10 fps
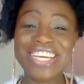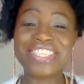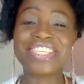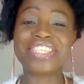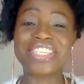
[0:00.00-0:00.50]

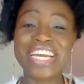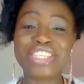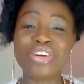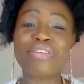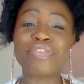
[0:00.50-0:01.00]
Is the
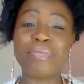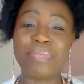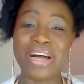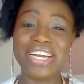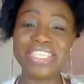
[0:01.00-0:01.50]
state of
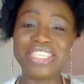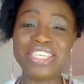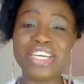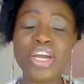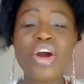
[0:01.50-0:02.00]
your mind